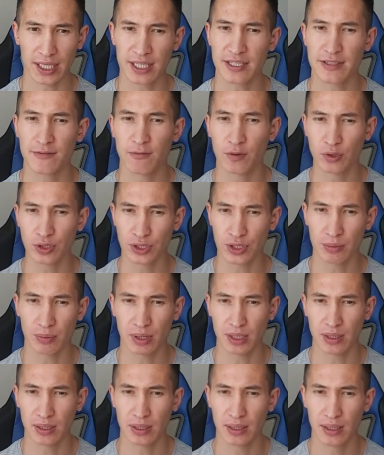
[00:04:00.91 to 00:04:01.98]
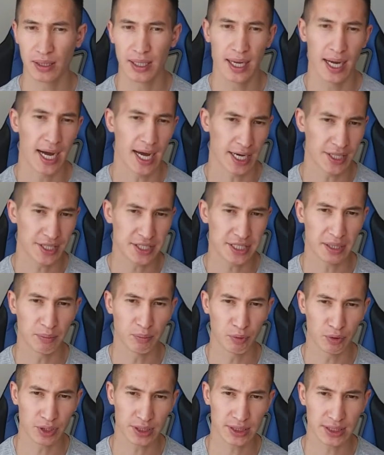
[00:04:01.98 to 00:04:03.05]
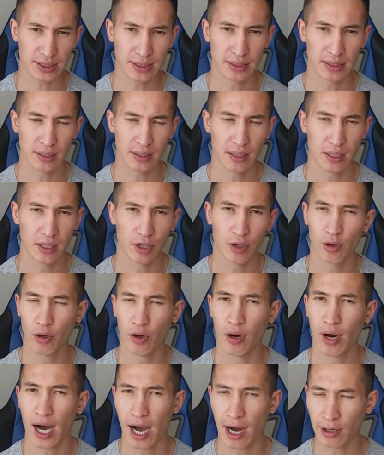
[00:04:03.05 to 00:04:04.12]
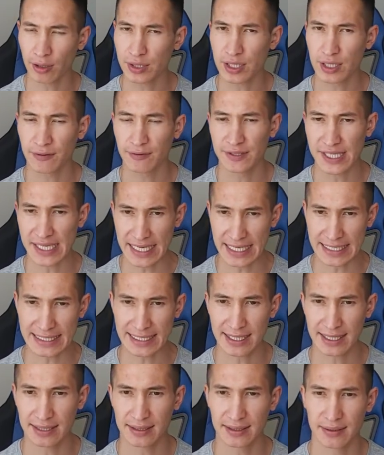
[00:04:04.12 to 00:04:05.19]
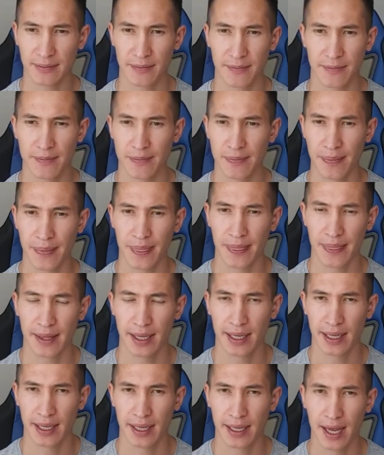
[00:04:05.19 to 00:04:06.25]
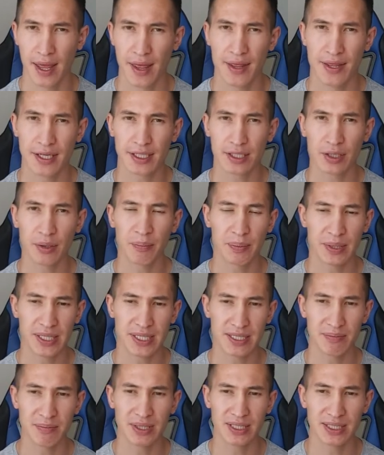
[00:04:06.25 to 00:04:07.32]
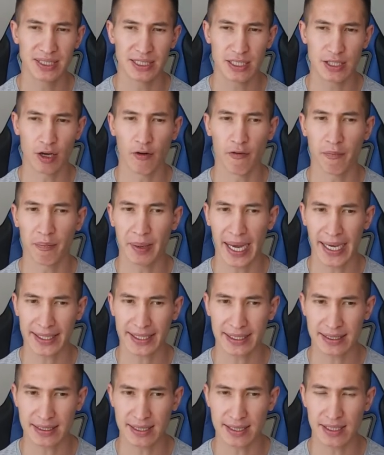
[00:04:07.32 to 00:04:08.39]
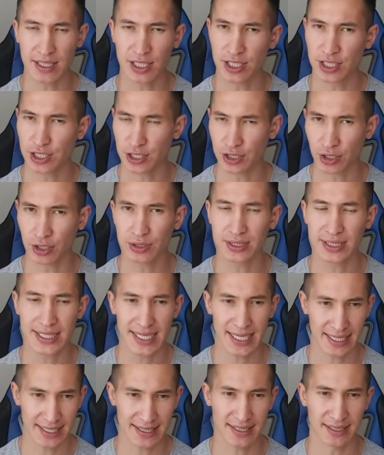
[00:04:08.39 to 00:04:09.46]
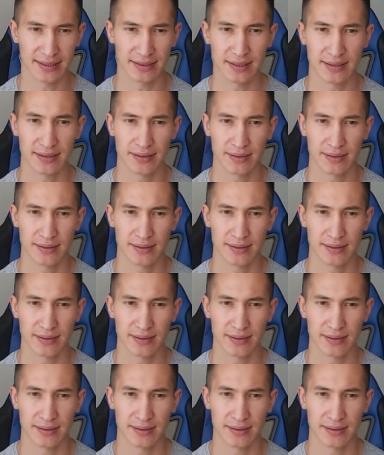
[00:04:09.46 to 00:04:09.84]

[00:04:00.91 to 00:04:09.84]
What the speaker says: is vulnerable, unsupported, or out of date. The compatibility of packets is not tested.